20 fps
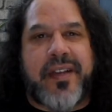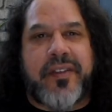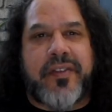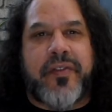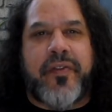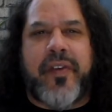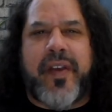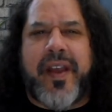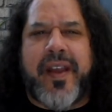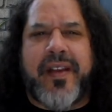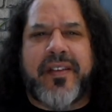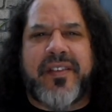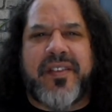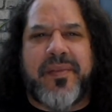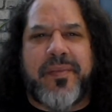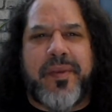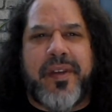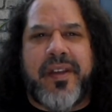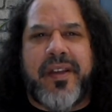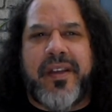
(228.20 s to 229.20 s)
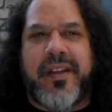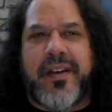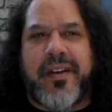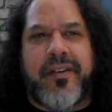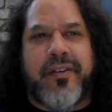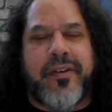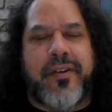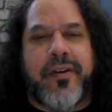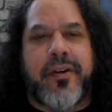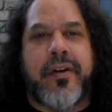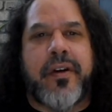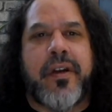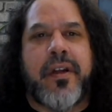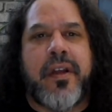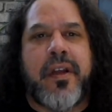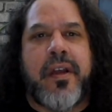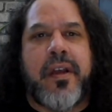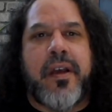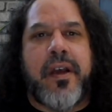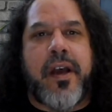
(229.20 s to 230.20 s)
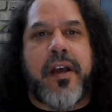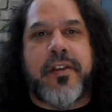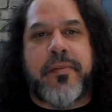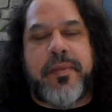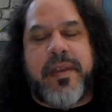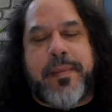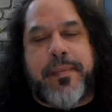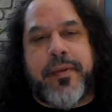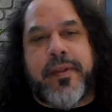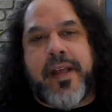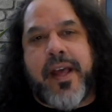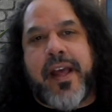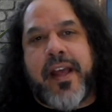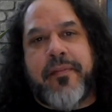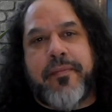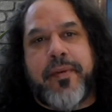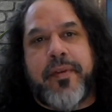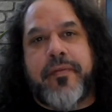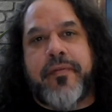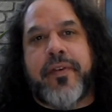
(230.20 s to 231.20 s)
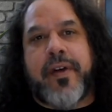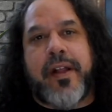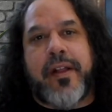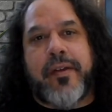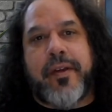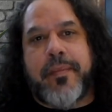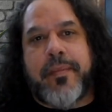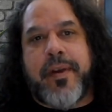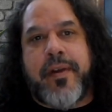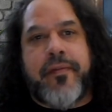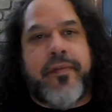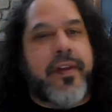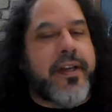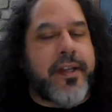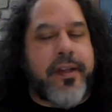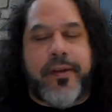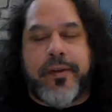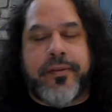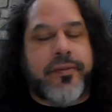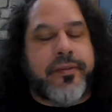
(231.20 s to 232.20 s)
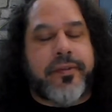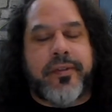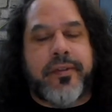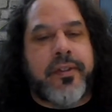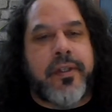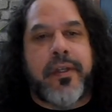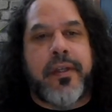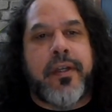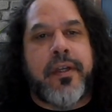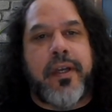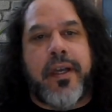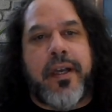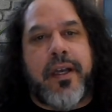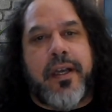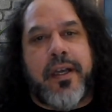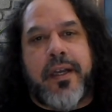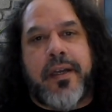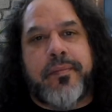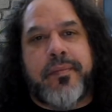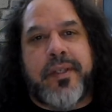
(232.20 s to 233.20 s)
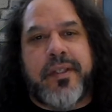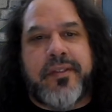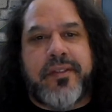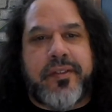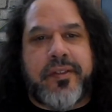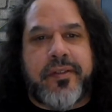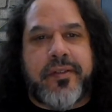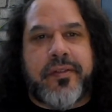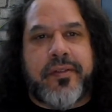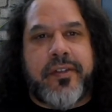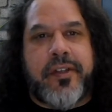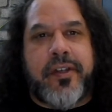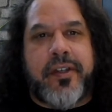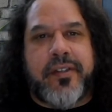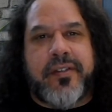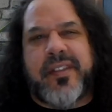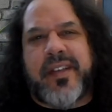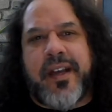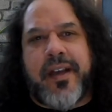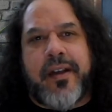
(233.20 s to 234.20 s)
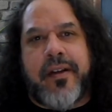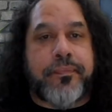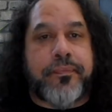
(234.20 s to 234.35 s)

fake to me, or other people that have been following my videos, it's just, you can tell.